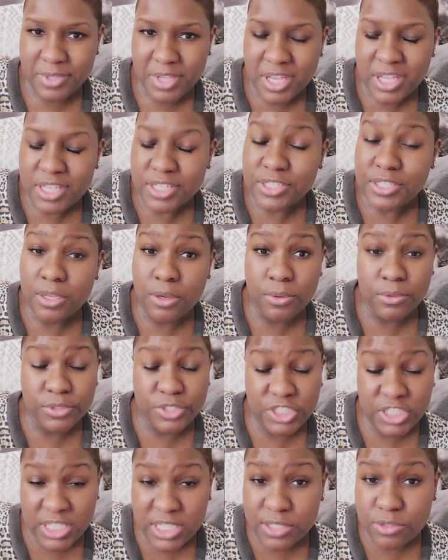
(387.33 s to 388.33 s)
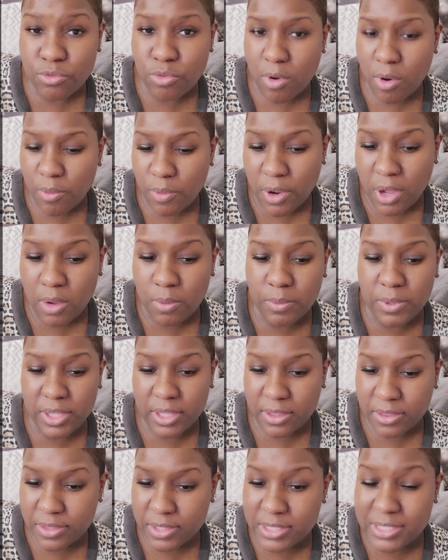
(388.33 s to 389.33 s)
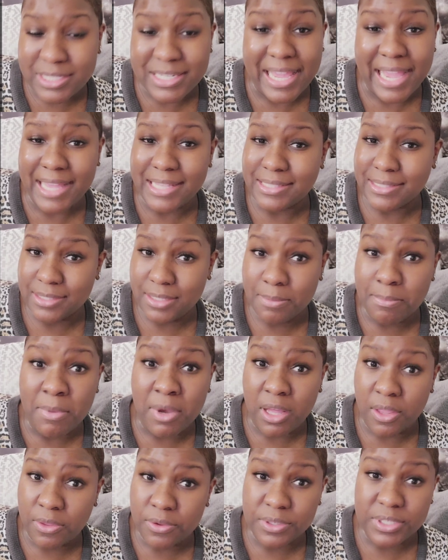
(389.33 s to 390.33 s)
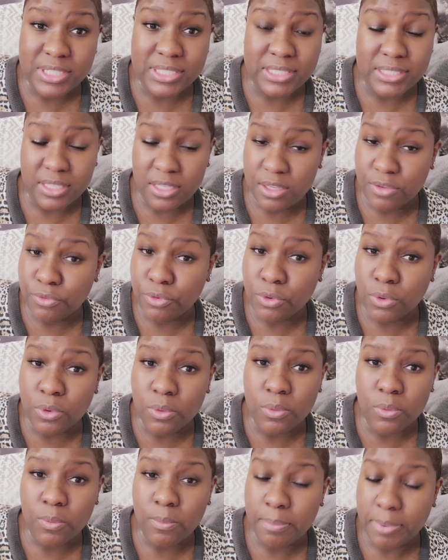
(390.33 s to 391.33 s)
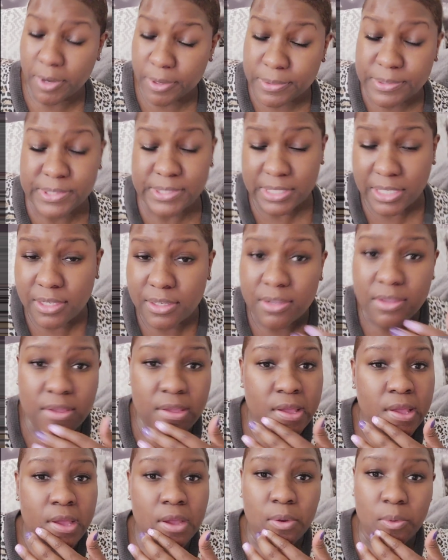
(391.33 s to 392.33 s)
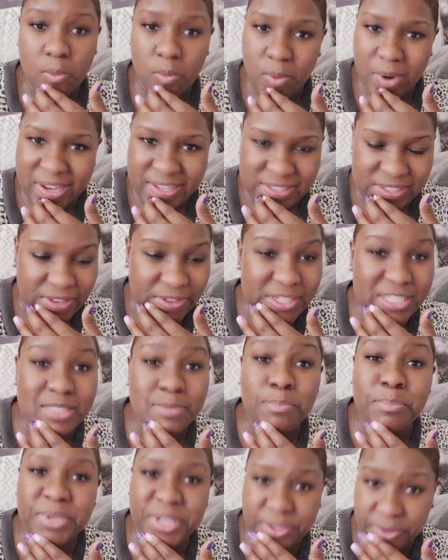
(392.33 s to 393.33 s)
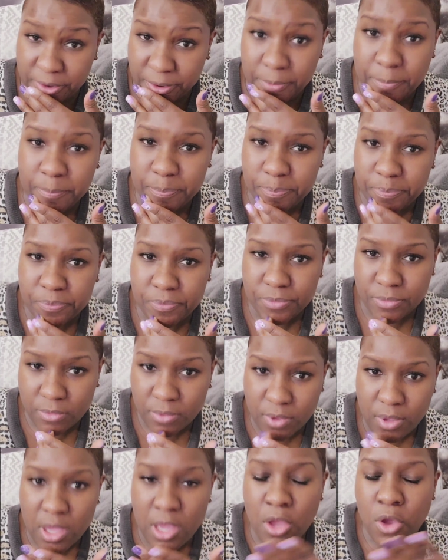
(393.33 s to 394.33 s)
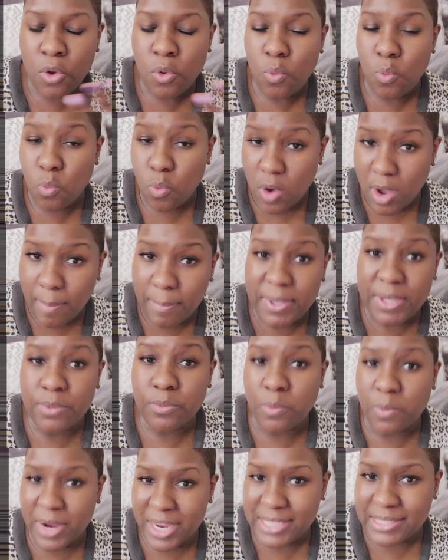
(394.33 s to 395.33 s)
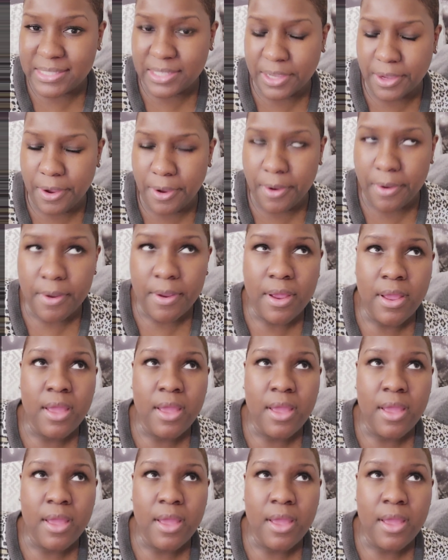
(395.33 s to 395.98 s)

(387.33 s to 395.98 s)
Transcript: So she's grown up with this nasty mother, this evil person raising her, this bitter woman raising her.